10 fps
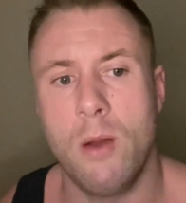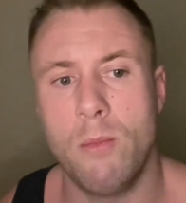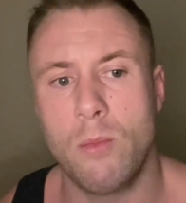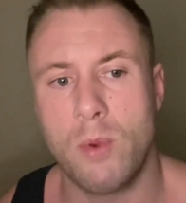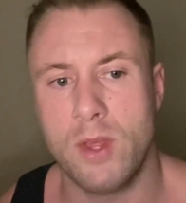
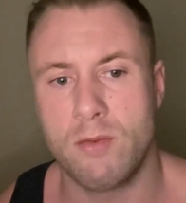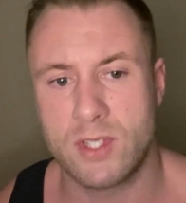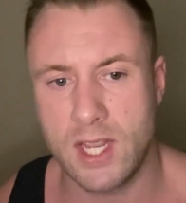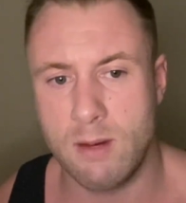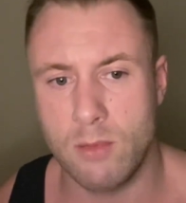with
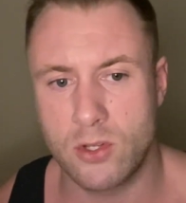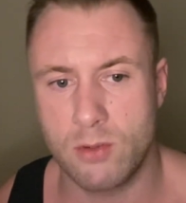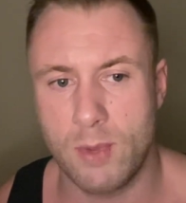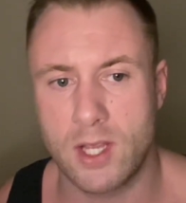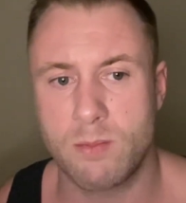retaining muscle
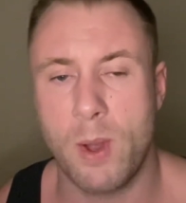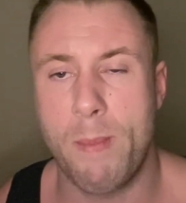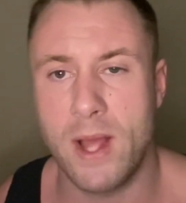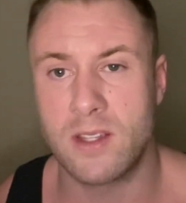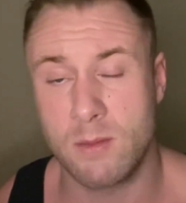mass. By
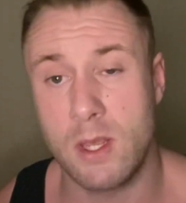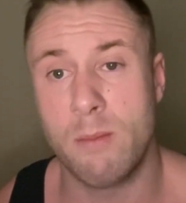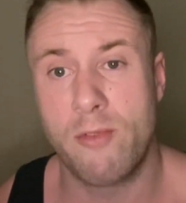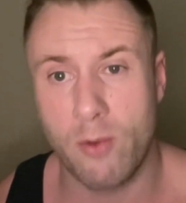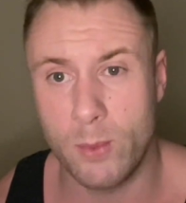PEDs, I mean
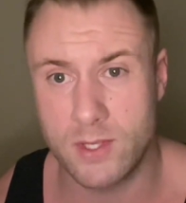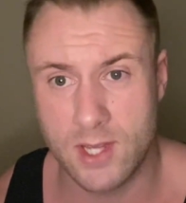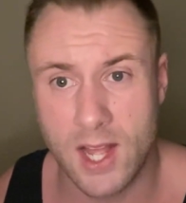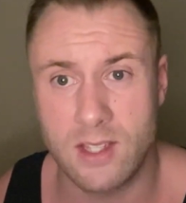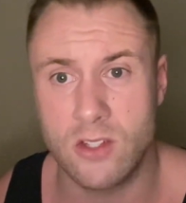performance enhancing